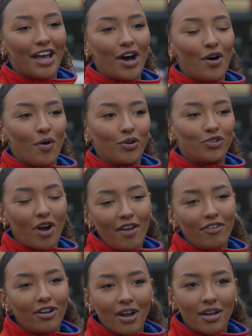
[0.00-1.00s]
Now,
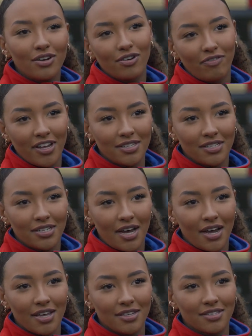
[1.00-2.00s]
driving on underinflated
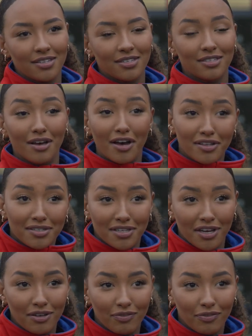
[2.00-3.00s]
tyres is
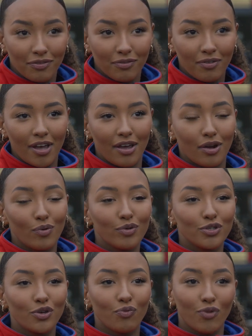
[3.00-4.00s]
unsafe. It
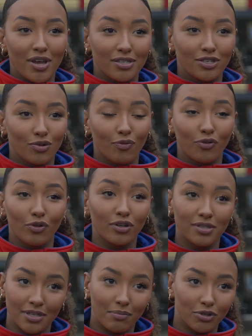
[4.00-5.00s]
also raises your fuel
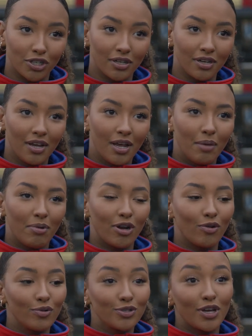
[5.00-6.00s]
consumption,
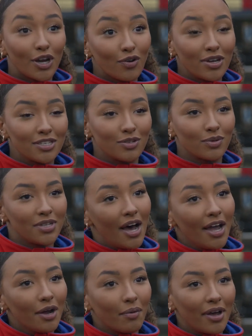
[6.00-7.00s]
but it also increases your
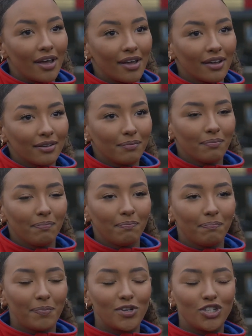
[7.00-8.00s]
tyre wear.
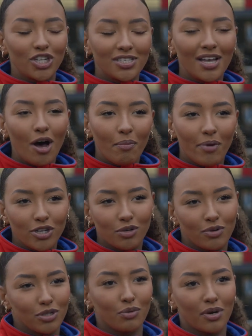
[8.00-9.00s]
But just how
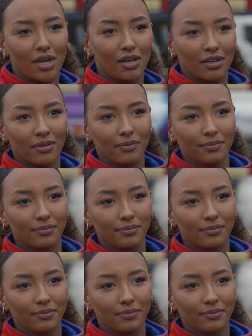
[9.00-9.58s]
much are we talking?